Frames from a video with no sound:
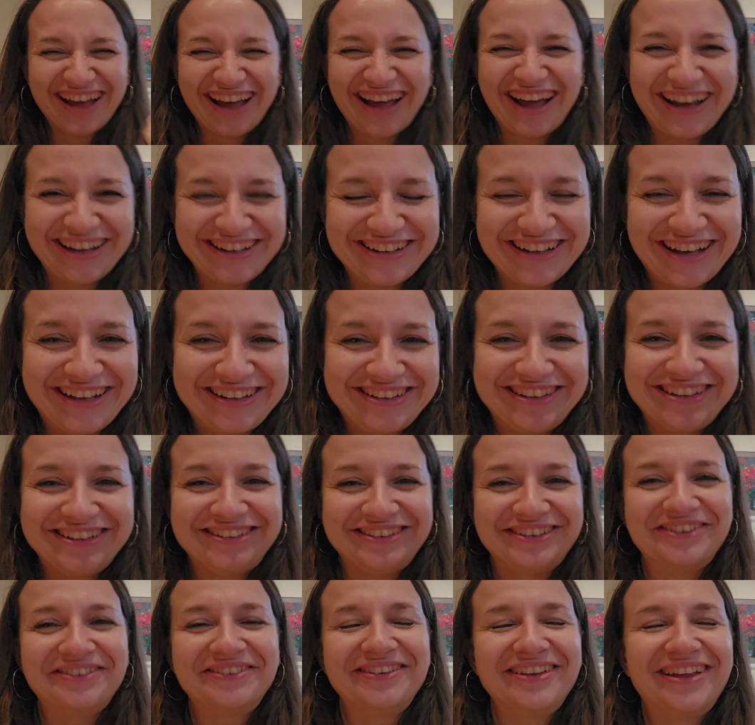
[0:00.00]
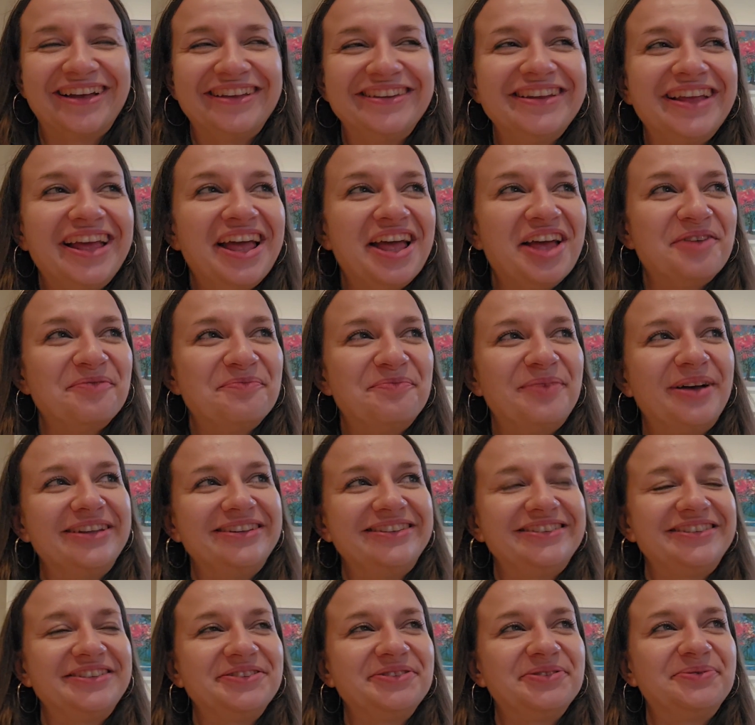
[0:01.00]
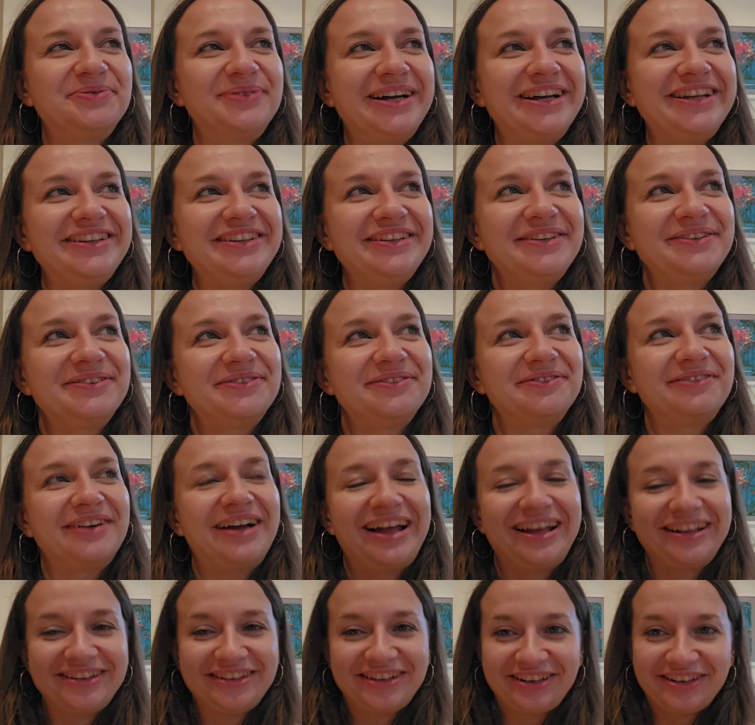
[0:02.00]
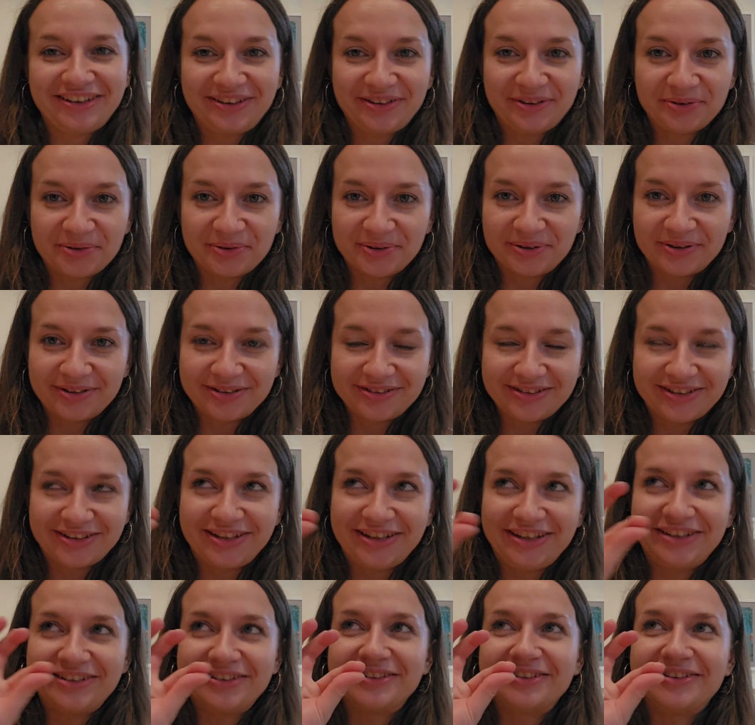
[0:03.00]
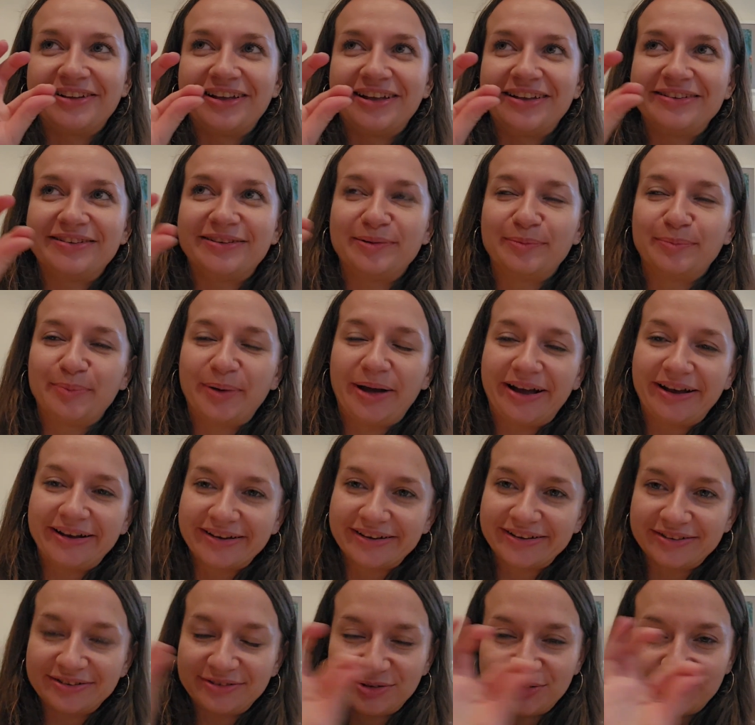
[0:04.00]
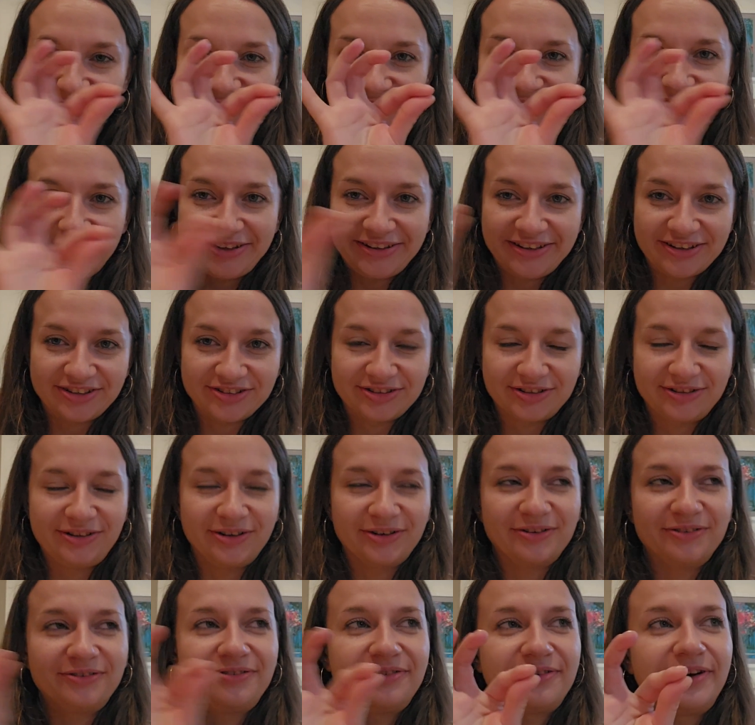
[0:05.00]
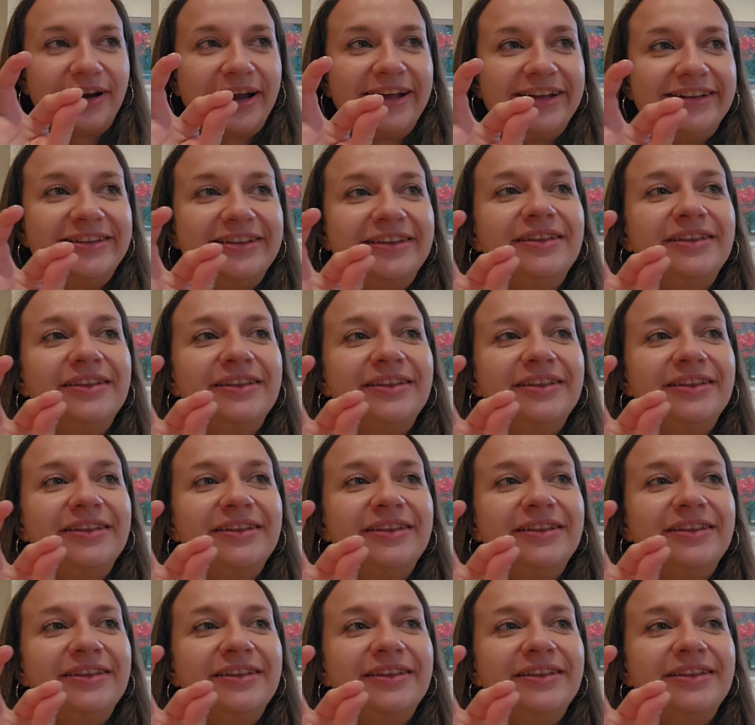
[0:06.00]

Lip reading: I did know that. But so when you're running your needle at the back to finish your thread,